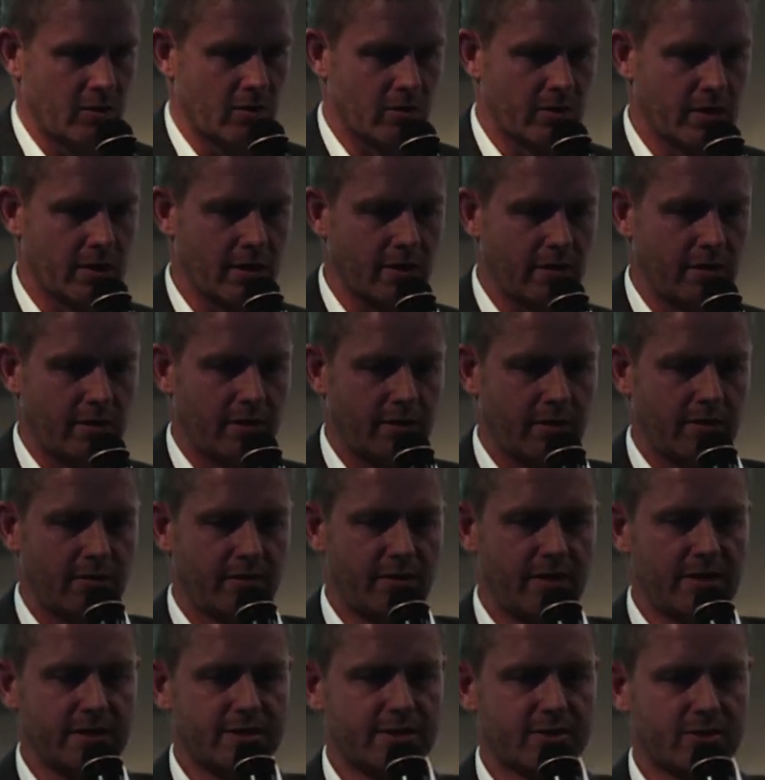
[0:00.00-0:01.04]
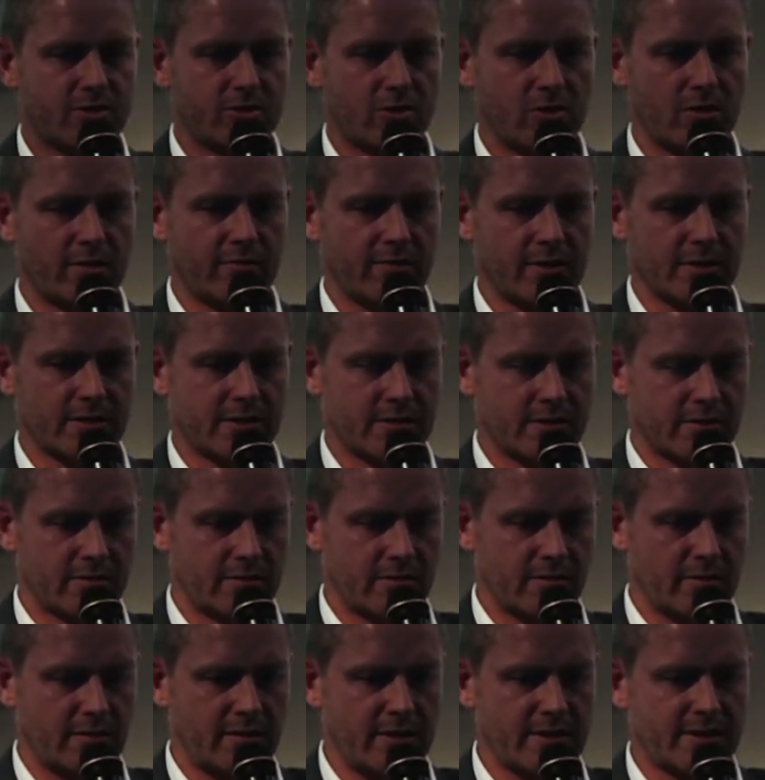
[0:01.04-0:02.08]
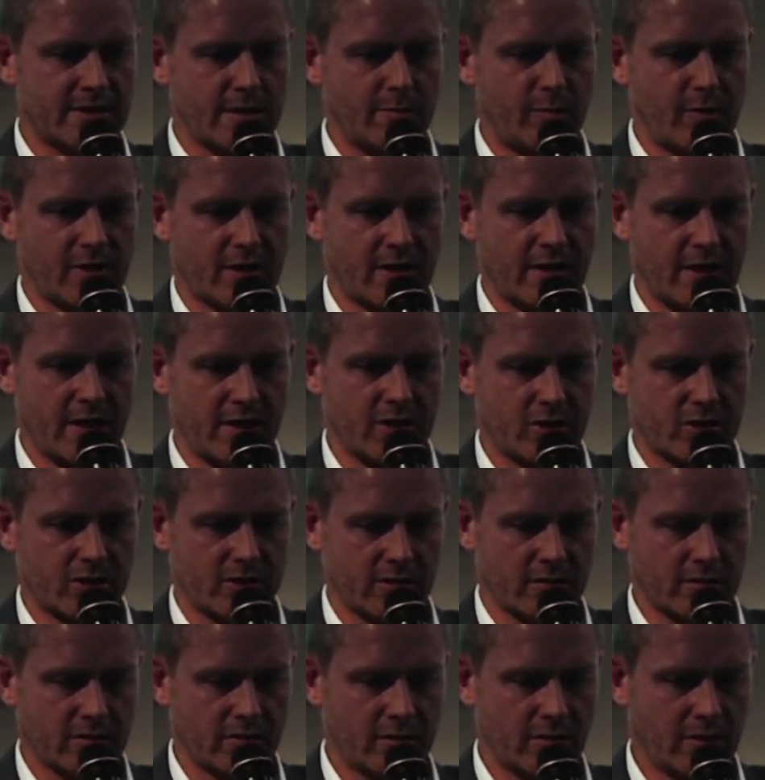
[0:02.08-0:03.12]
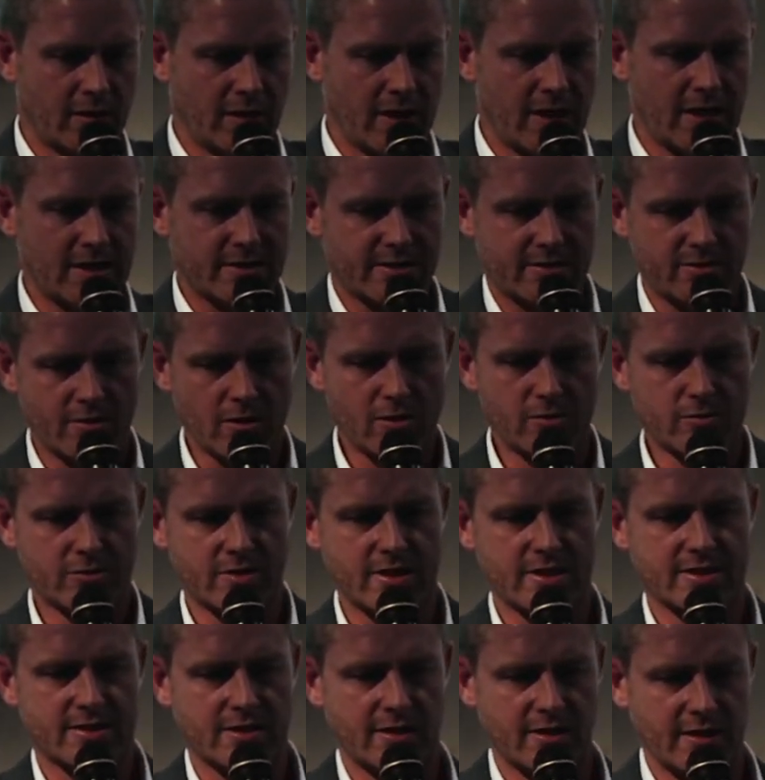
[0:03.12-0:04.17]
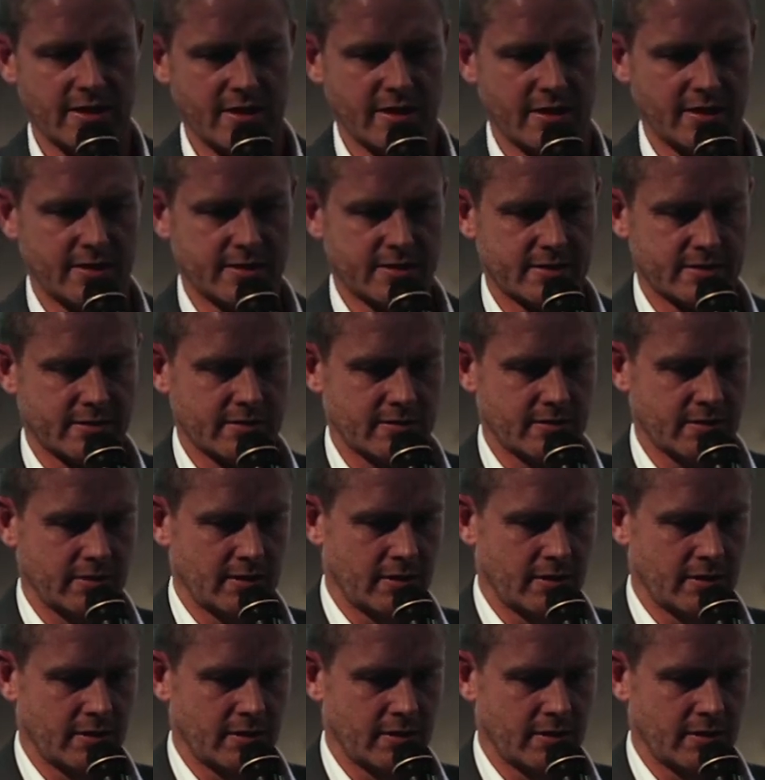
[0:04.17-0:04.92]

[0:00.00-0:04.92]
okay, this service, this application has those SLAs,